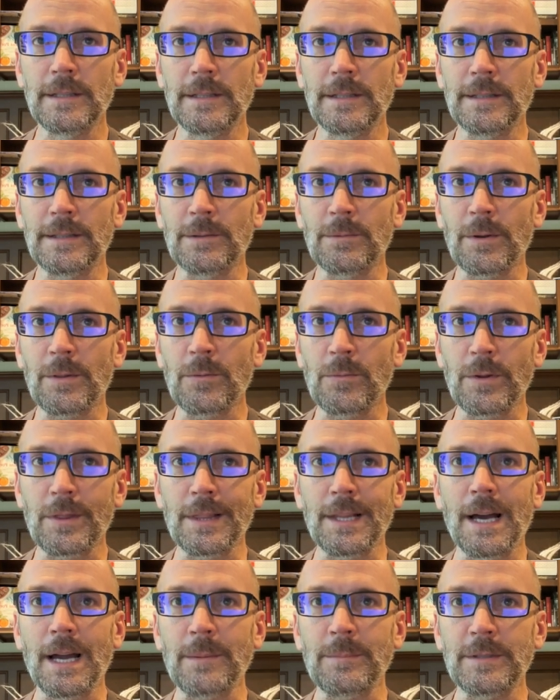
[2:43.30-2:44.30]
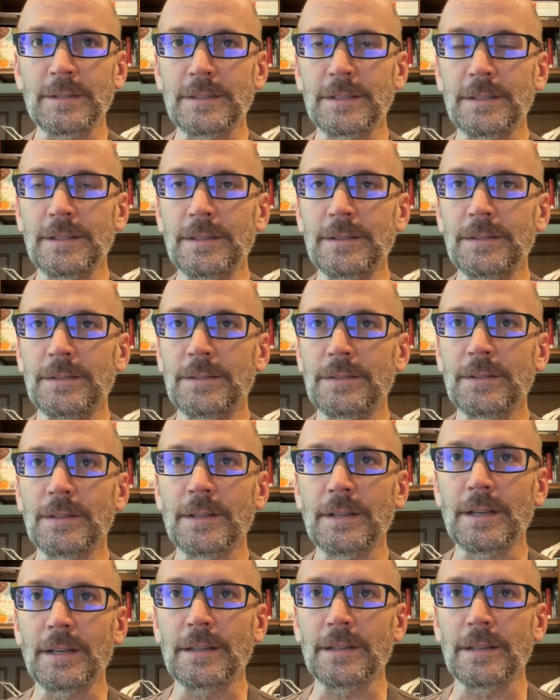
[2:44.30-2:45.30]
You know, with, with Lyme disease
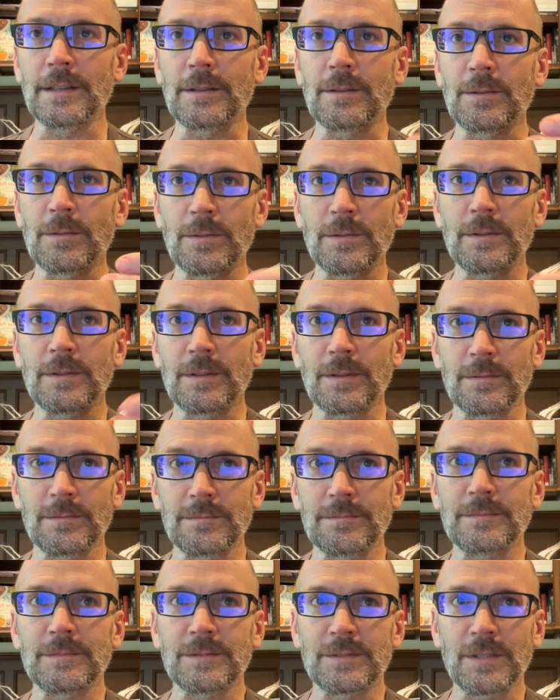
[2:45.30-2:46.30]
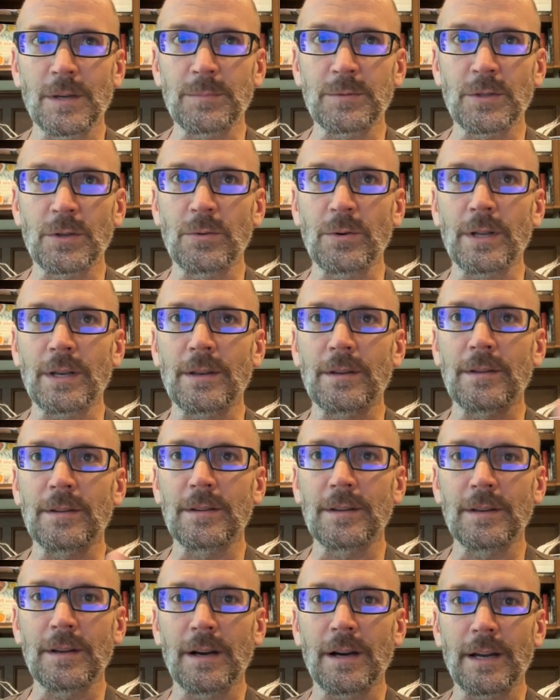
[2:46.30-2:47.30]
and then the subsequent
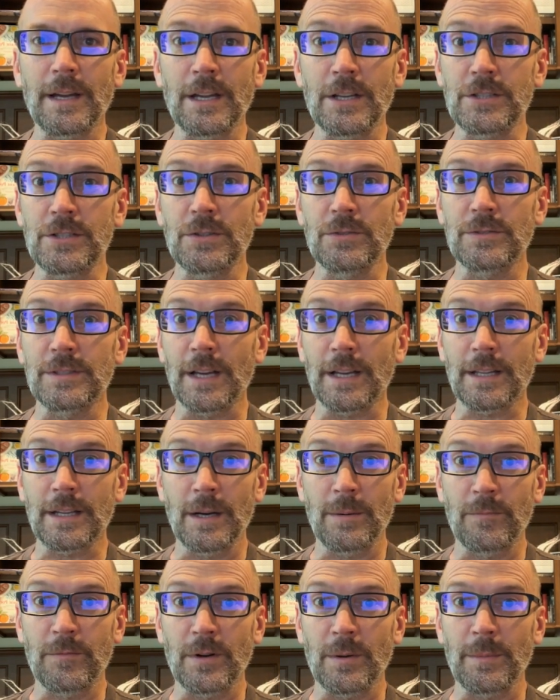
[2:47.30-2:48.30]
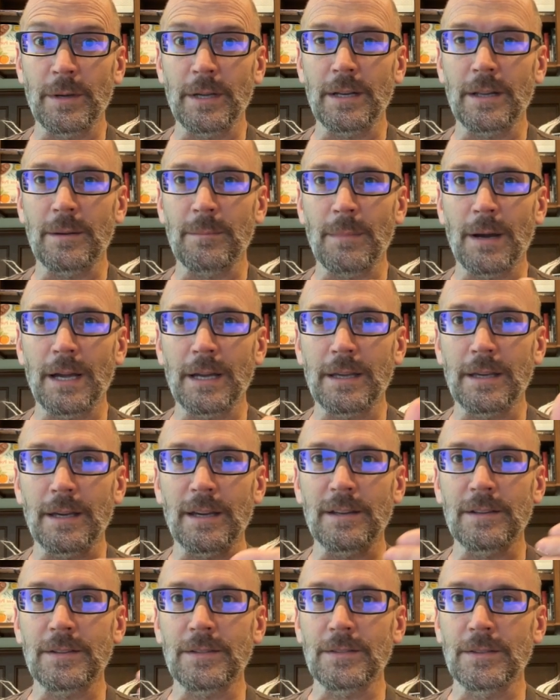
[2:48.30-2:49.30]
uh, issues that come from it, in my
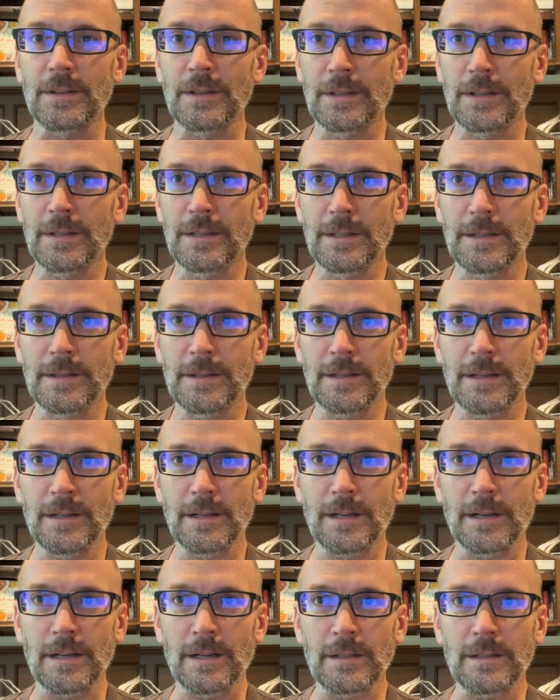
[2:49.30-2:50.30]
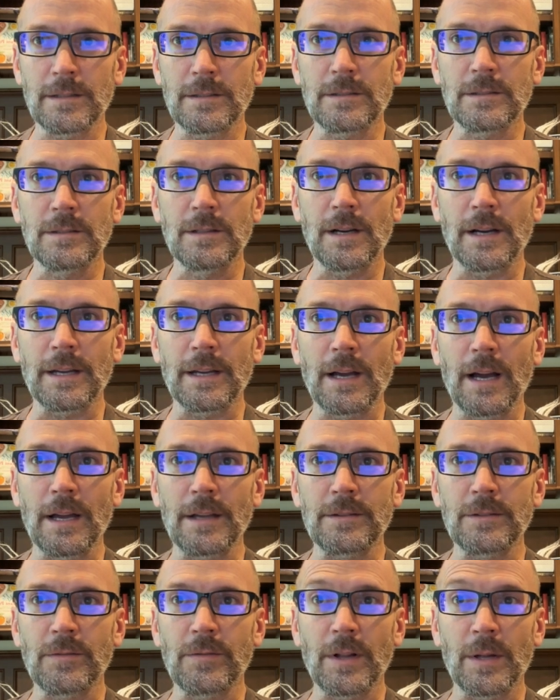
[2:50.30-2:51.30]
case, uh, I, I
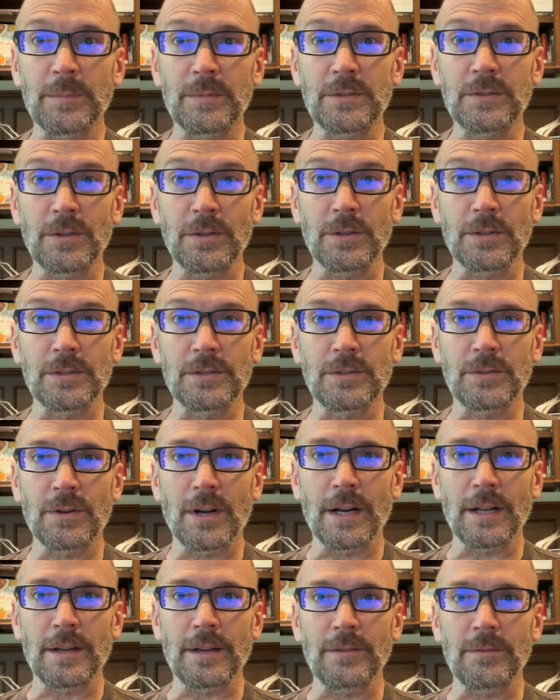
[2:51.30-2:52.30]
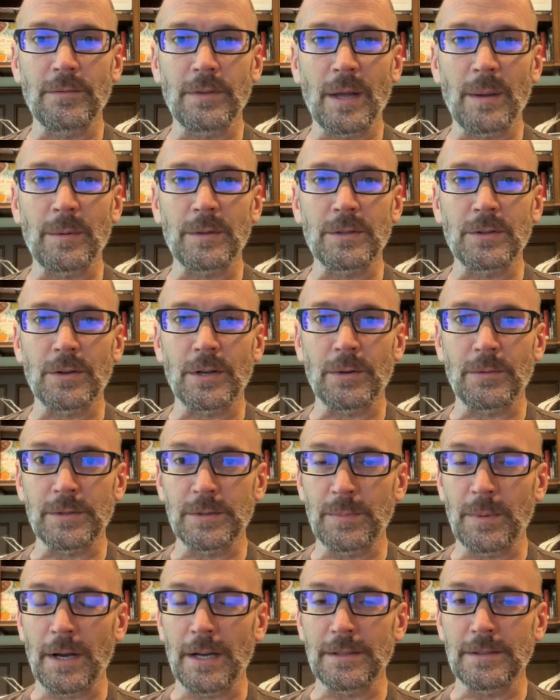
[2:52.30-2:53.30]
developed SIRS, chronic inflammatory
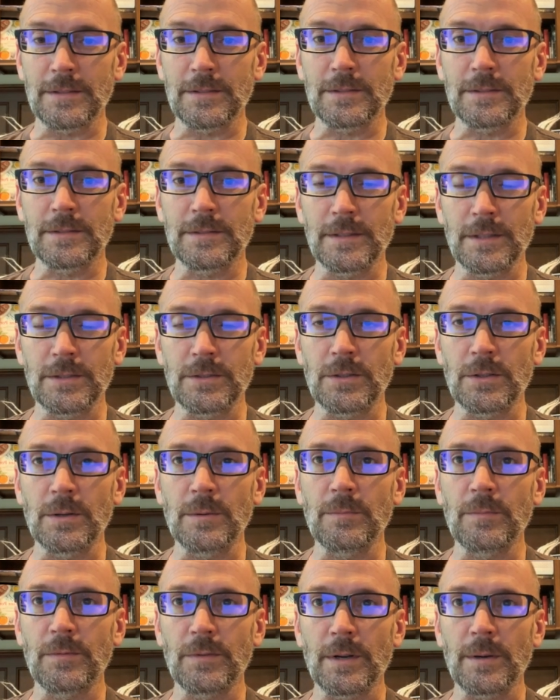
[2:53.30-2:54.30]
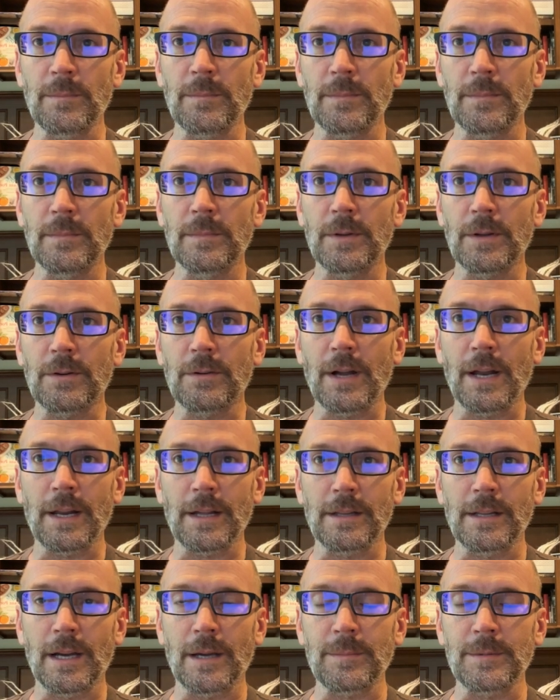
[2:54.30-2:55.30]
response syndrome, from the
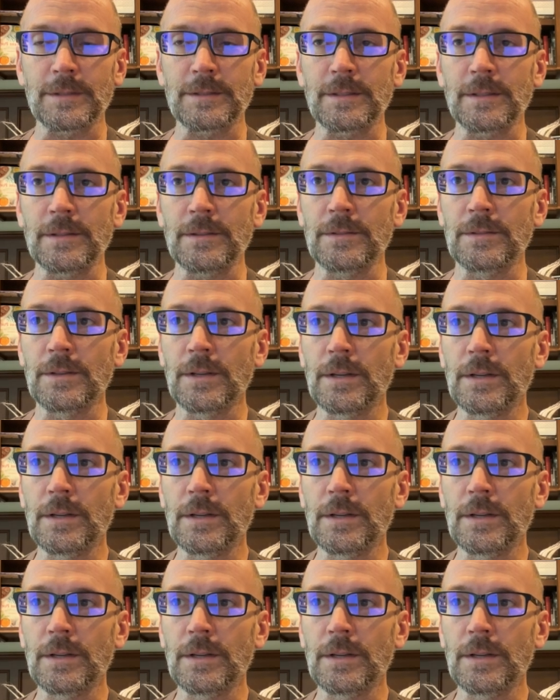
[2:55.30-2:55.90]
chronic Lyme disease,